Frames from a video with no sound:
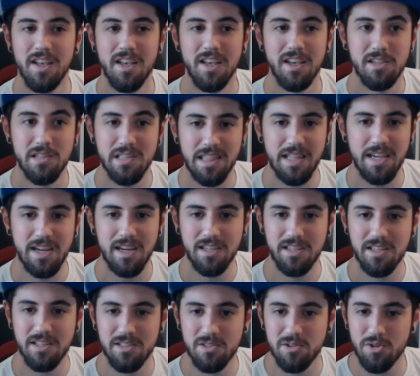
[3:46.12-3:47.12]
good luck
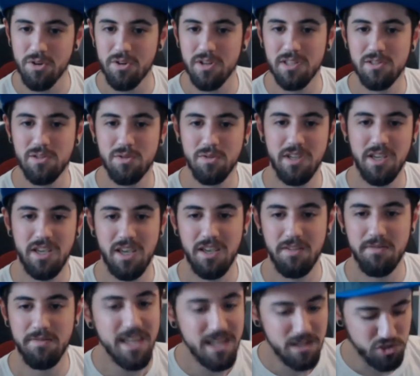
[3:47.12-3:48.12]
turning to the
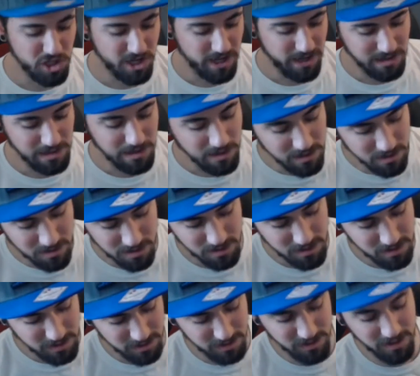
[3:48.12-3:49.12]
AV channel
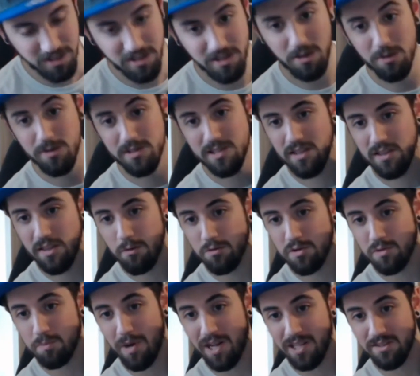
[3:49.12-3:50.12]
using those
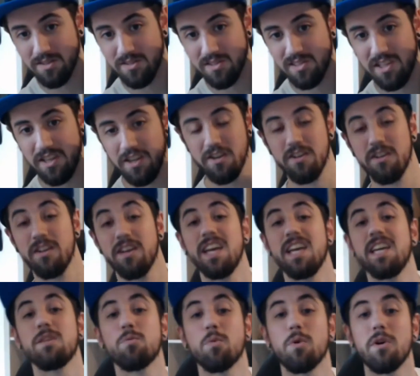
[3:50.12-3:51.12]
buttons here.
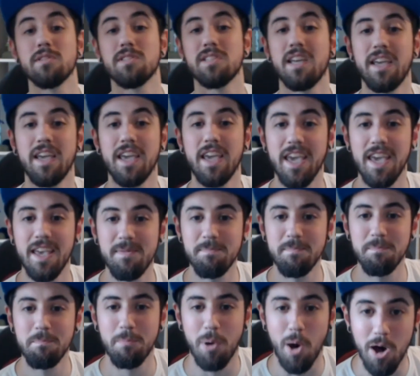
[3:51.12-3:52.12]
It was
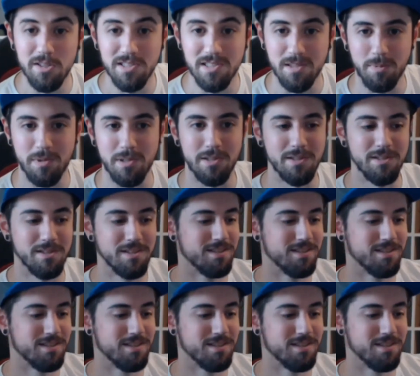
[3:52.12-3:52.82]
impossible.